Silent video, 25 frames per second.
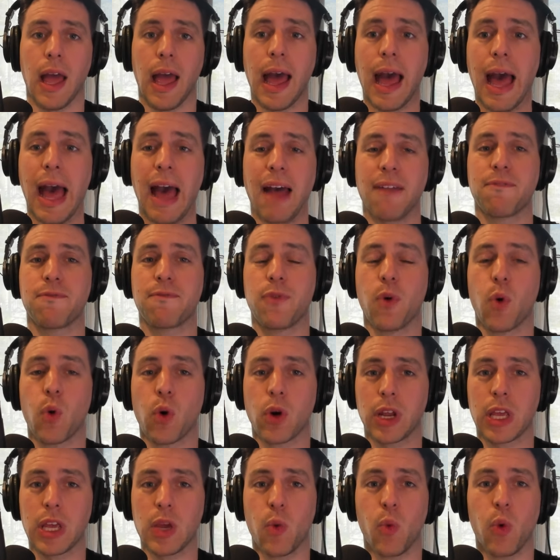at
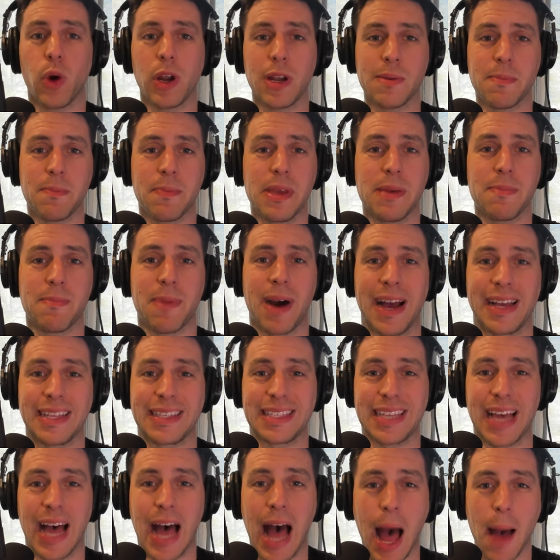40 wouldn't be my
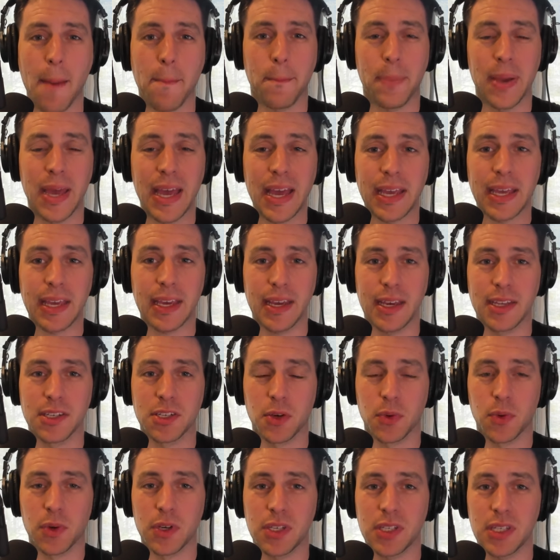top pick
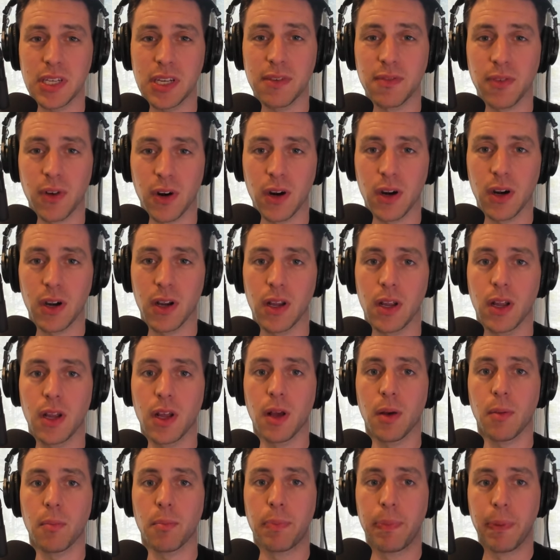as a receiver,
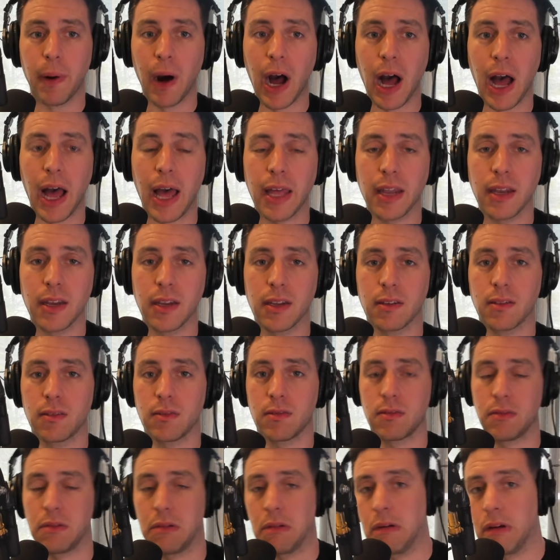but
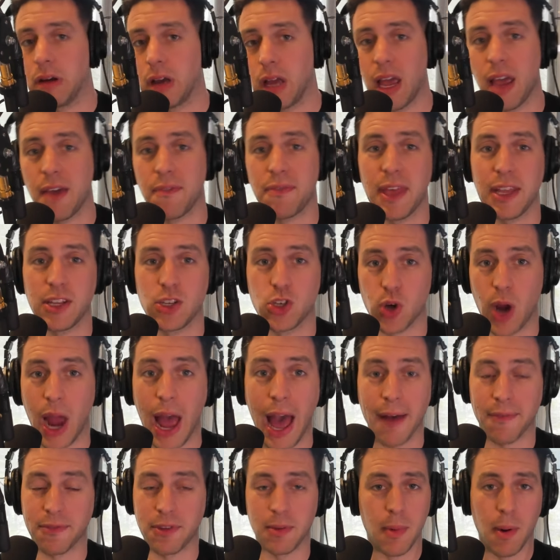if they
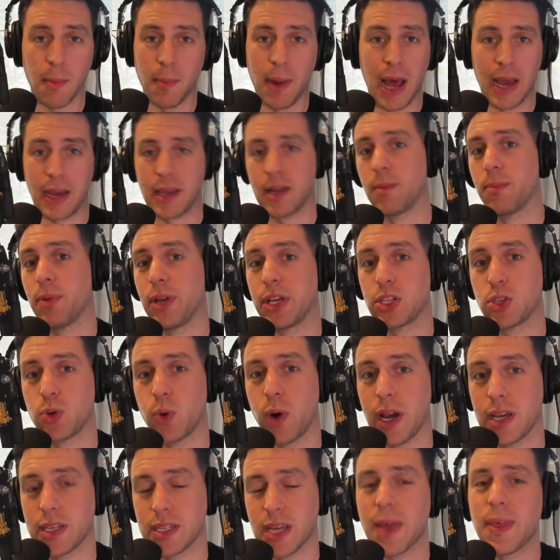draft him, I'm not going to blink
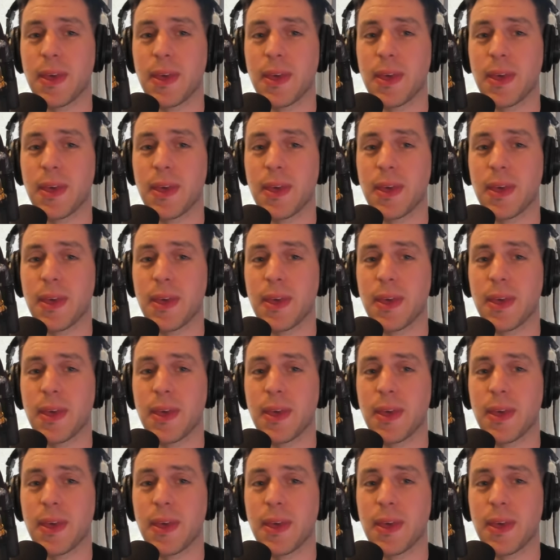twice.